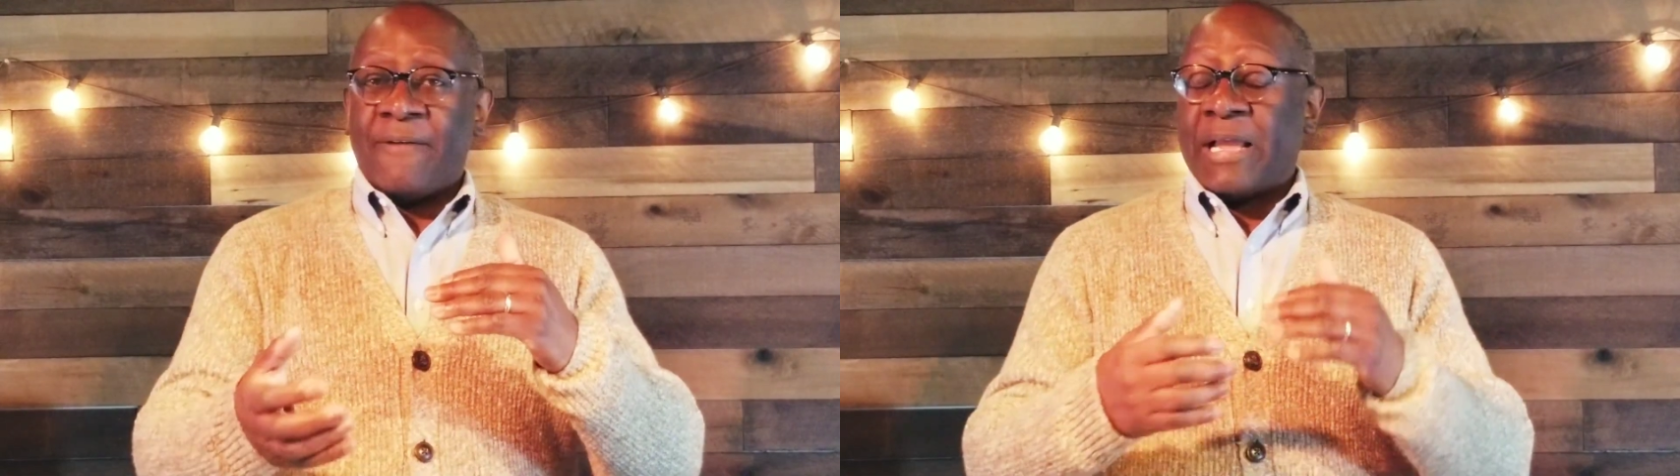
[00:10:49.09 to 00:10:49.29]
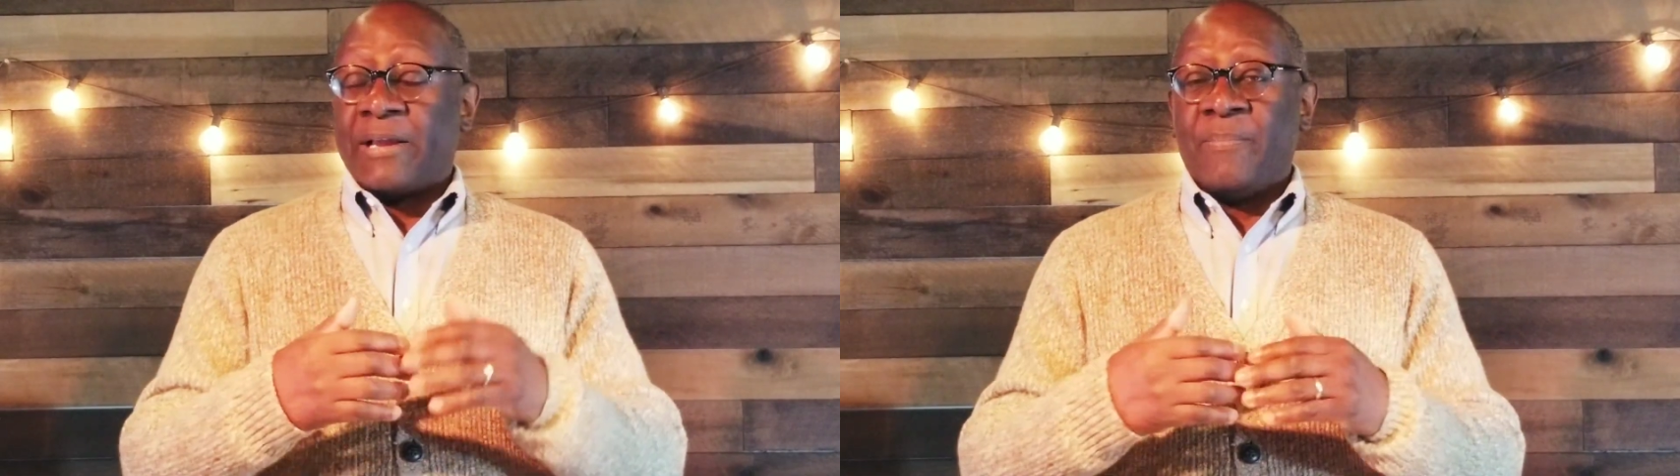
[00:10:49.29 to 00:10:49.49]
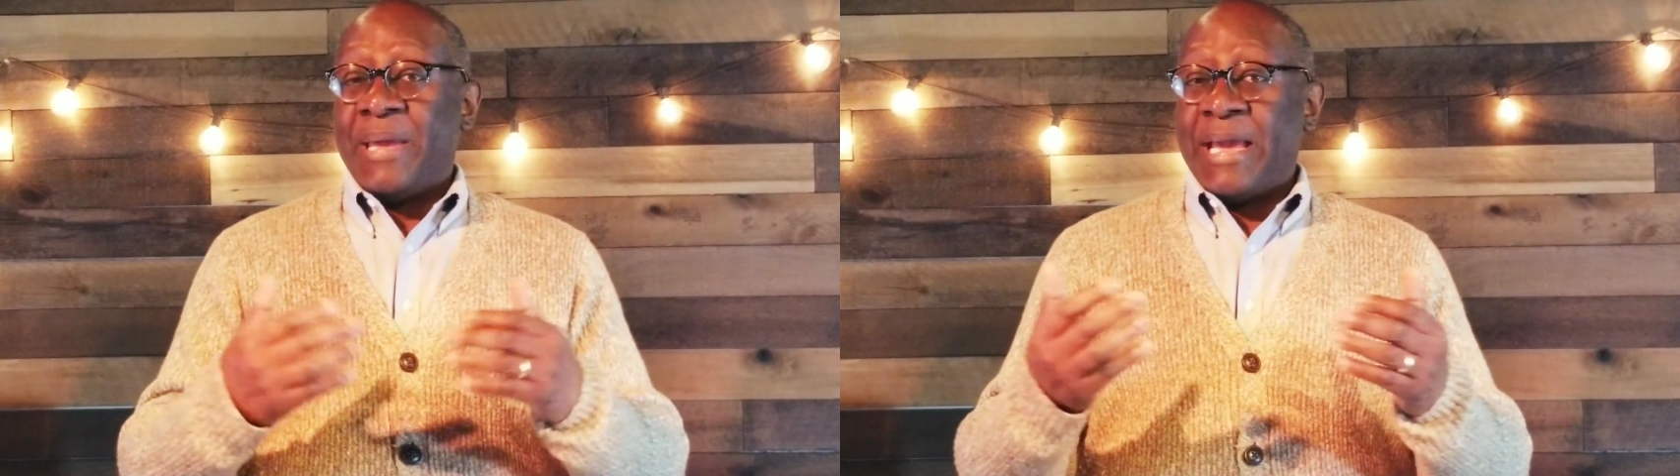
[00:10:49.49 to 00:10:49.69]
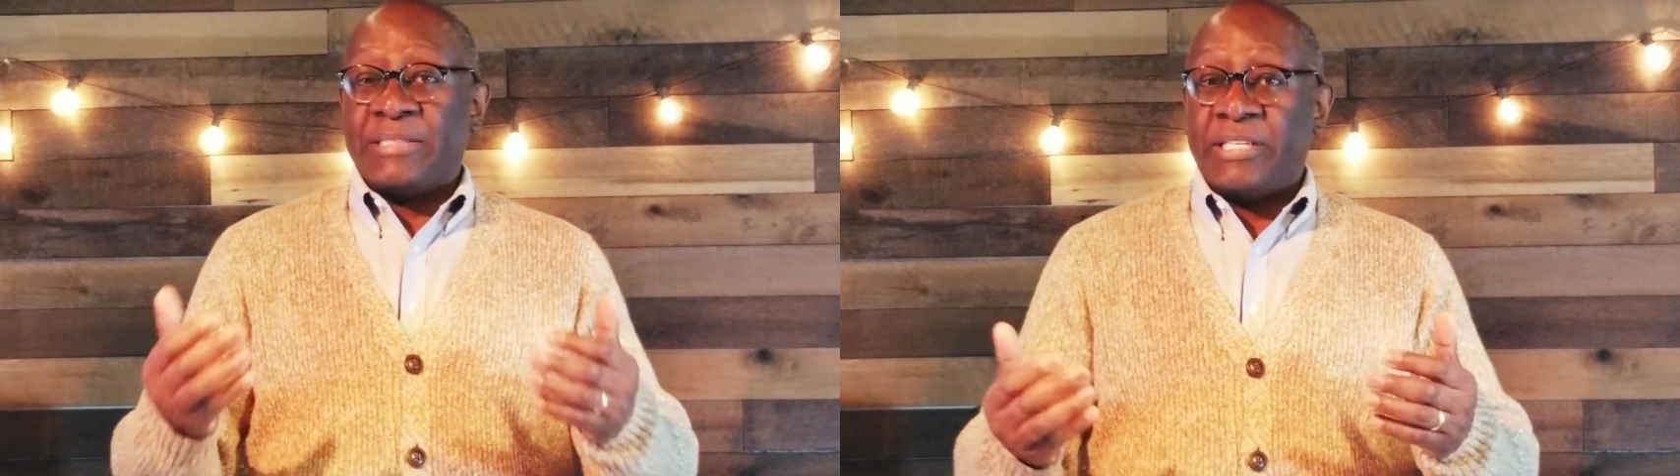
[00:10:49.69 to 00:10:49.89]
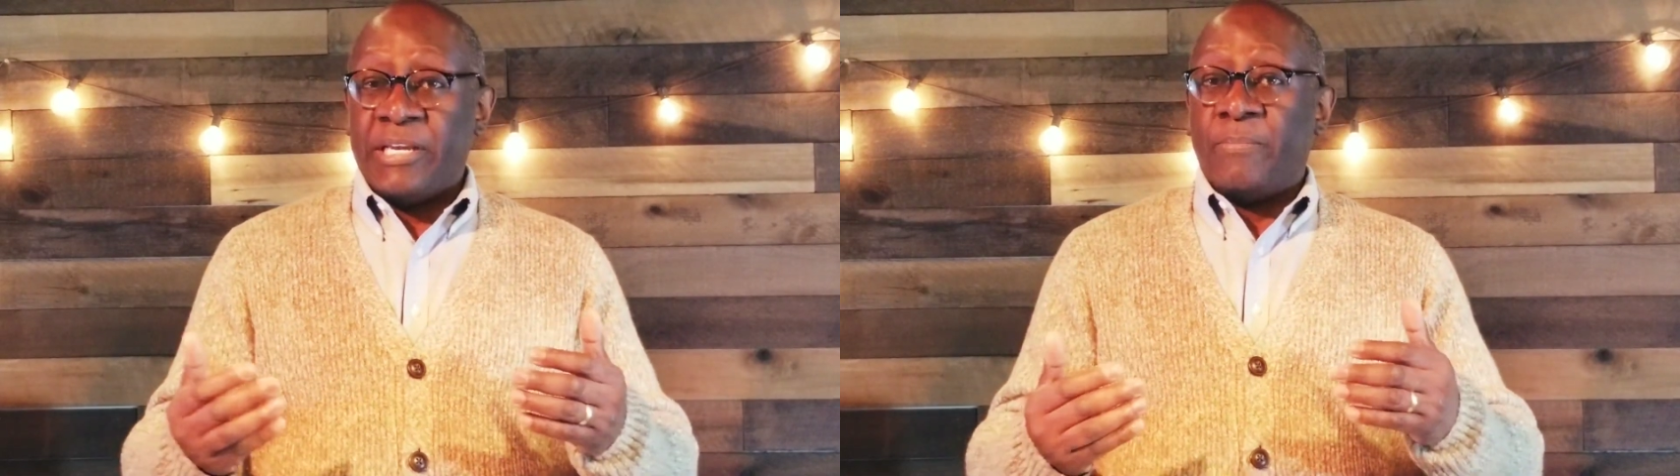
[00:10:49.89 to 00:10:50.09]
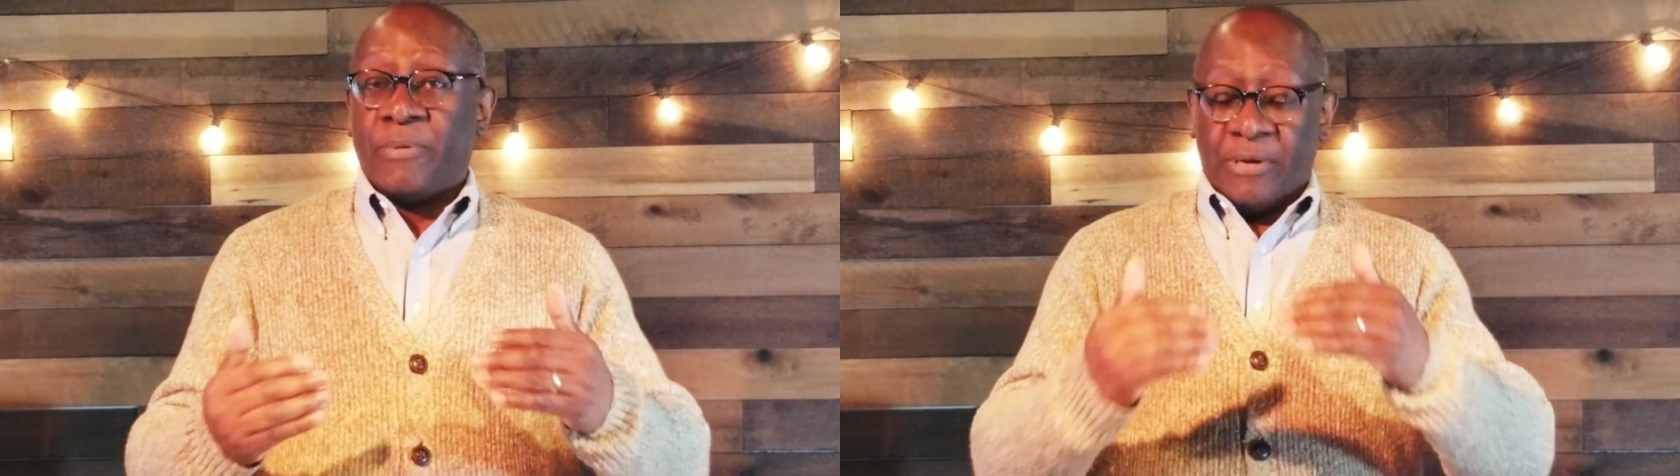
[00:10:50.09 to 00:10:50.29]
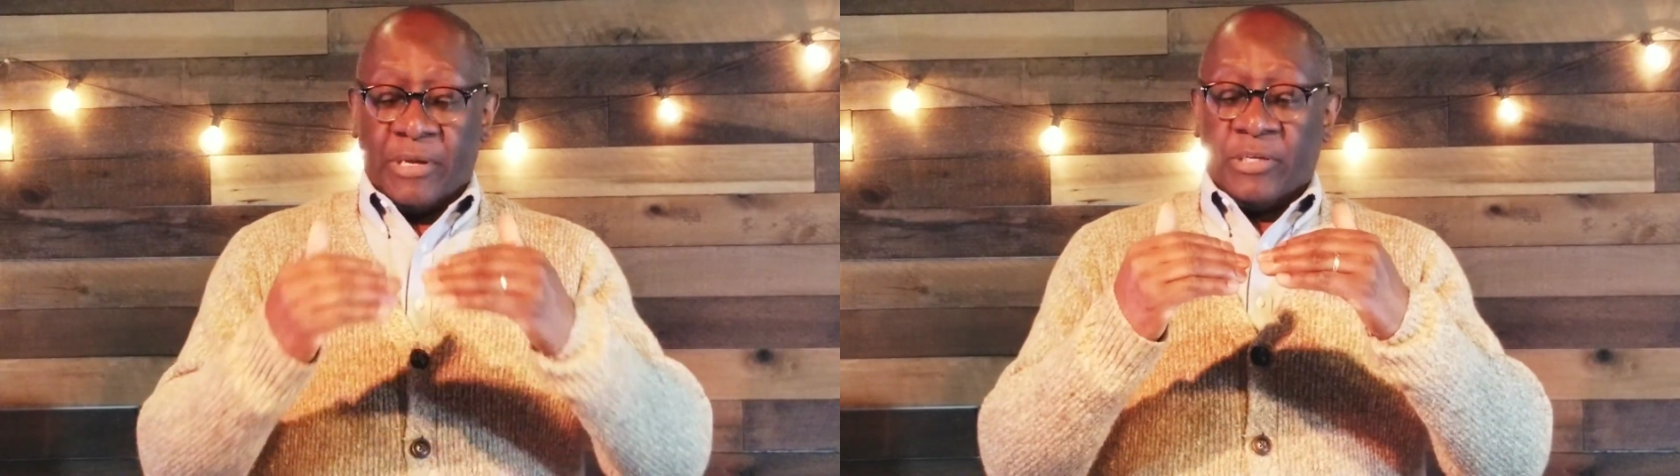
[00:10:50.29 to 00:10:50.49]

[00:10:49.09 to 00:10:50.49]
like a bad temper.